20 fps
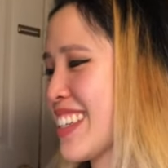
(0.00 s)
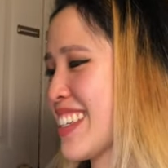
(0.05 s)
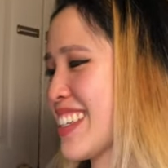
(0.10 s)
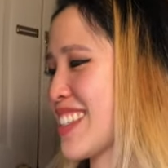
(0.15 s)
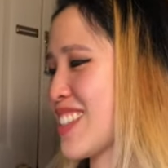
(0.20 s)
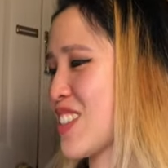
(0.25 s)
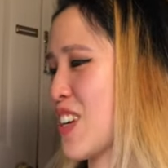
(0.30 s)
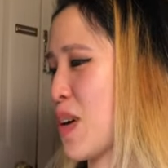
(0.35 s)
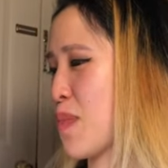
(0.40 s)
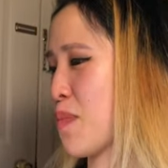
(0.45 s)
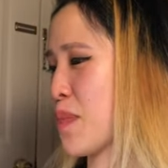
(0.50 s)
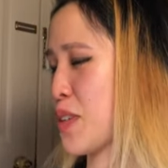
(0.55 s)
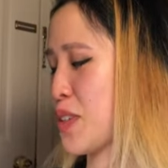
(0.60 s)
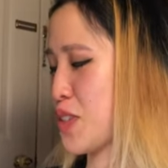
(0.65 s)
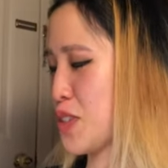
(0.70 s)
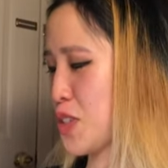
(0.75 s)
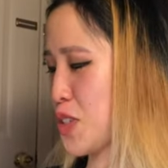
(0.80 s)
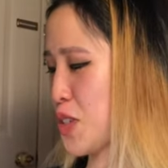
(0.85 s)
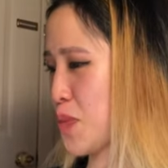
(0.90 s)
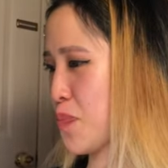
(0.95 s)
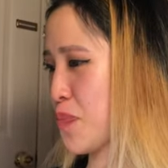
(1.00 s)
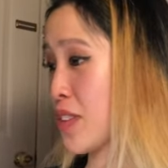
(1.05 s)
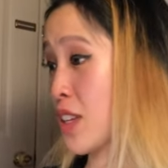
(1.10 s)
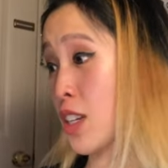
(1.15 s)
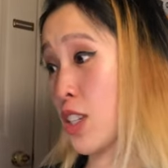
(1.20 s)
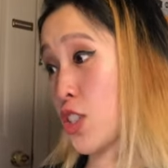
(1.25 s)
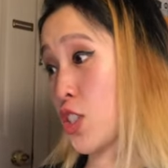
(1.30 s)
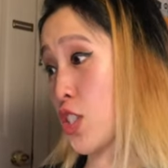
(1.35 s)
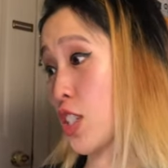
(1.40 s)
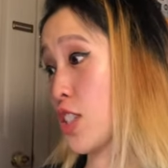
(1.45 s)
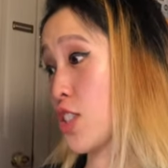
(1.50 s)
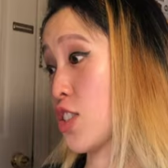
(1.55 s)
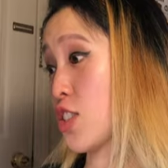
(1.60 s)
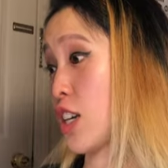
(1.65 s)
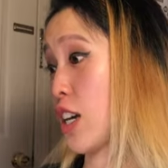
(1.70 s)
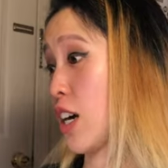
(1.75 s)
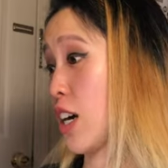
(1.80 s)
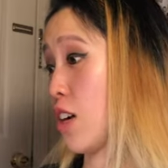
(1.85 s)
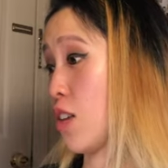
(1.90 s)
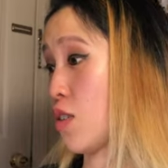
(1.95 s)
Trapinch,
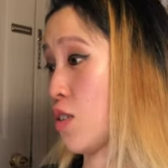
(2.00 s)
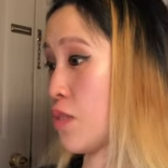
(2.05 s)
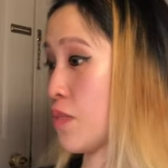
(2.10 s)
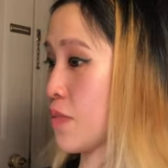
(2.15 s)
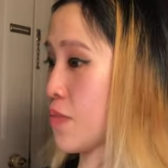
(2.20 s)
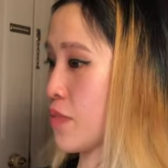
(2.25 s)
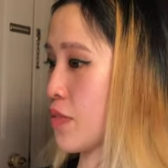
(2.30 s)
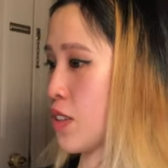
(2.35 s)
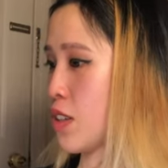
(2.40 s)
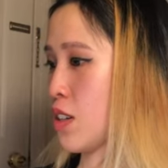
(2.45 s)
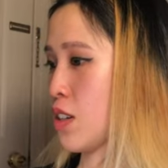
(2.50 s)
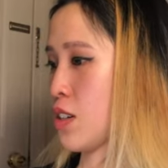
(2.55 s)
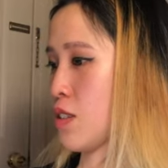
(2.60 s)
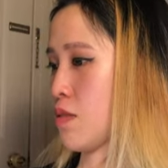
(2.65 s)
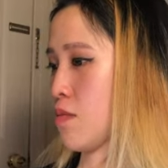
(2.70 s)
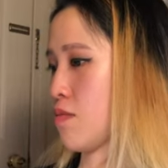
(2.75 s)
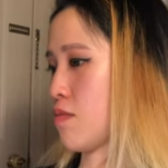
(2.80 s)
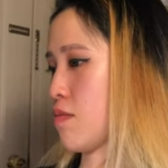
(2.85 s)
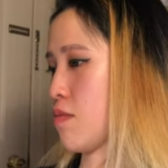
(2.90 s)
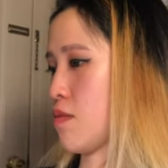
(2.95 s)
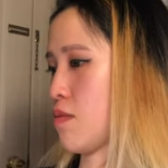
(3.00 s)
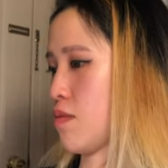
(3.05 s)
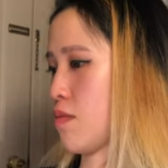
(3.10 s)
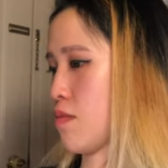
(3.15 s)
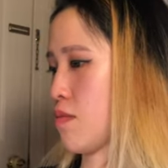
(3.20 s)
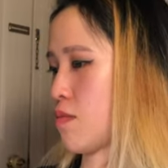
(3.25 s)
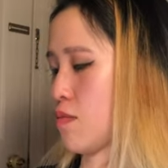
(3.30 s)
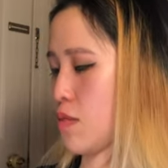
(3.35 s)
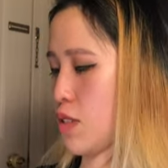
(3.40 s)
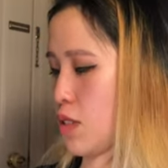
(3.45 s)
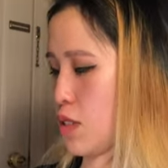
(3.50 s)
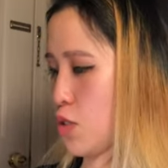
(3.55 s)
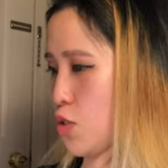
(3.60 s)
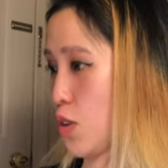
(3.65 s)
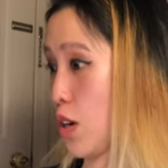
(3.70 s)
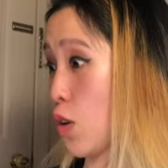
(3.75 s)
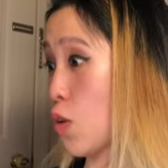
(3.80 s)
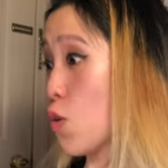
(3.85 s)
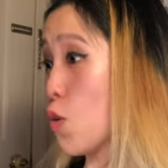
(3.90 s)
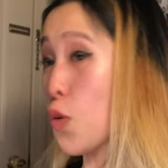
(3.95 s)
Chinchou, one of the
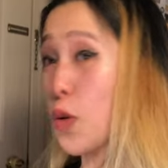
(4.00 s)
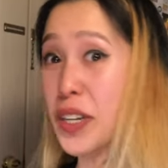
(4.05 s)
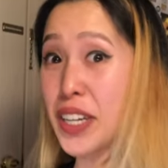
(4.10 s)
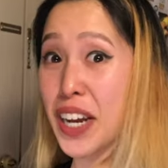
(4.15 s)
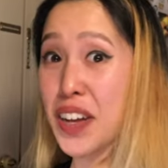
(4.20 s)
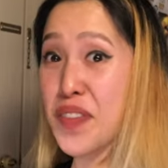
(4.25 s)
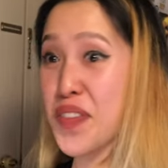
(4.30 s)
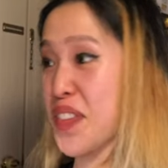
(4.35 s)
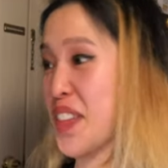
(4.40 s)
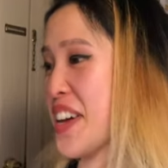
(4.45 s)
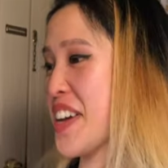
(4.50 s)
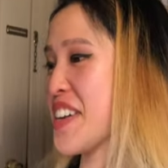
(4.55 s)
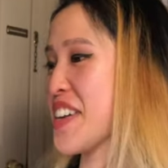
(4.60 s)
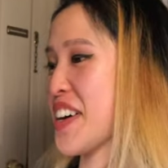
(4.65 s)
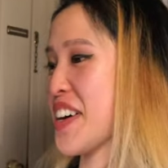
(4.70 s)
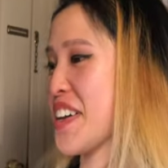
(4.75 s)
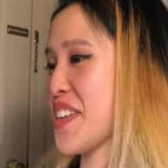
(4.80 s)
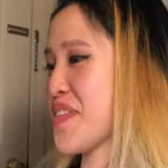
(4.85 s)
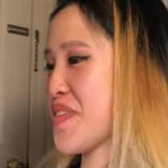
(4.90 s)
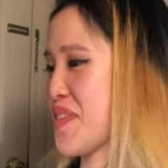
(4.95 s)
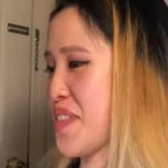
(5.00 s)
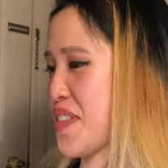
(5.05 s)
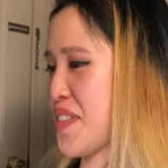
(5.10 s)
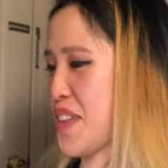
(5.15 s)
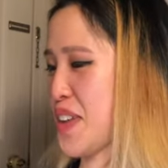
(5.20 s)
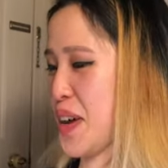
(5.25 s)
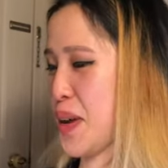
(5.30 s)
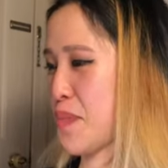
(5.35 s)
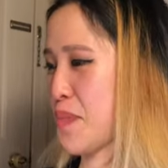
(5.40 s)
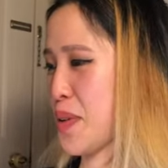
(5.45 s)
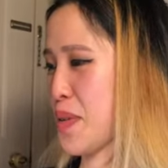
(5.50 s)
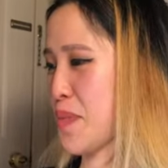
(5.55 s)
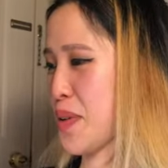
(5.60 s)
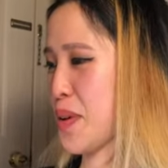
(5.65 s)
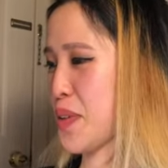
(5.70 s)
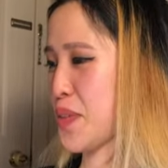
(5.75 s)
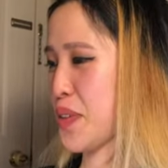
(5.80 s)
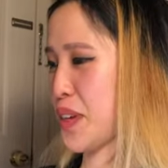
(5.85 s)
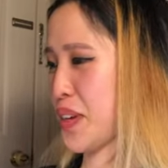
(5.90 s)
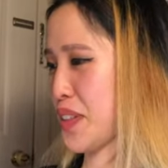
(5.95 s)
dry. Oh, we got Flygon. Very happy
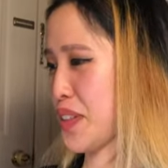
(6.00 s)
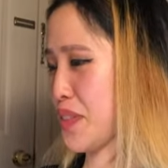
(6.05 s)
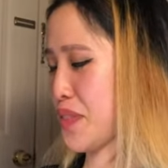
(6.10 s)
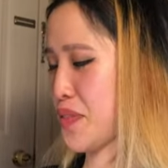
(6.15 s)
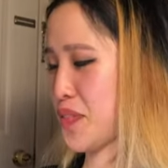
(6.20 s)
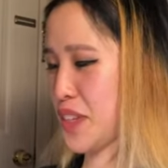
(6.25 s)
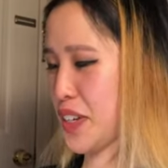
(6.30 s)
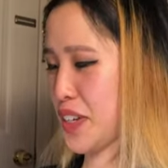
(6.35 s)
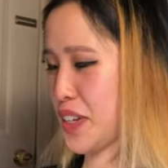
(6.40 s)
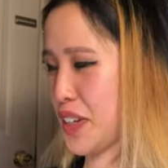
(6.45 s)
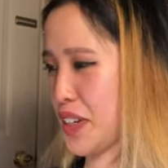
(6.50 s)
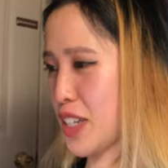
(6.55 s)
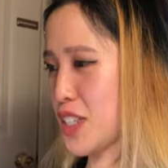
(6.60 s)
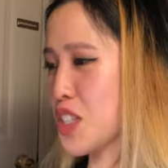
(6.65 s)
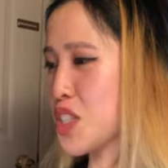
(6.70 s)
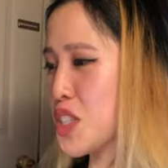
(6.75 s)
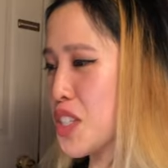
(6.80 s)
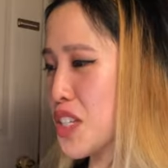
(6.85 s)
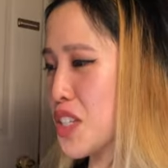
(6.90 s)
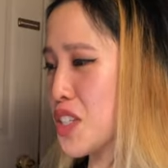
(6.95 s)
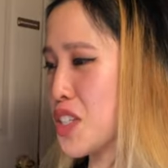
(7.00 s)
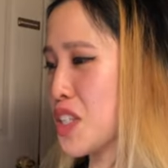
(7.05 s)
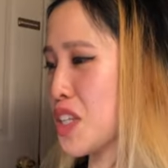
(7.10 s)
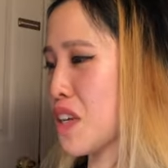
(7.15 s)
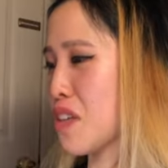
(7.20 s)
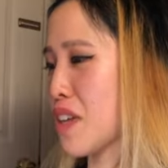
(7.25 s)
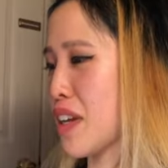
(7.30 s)
about that. I love Flygon. I just think it's cute.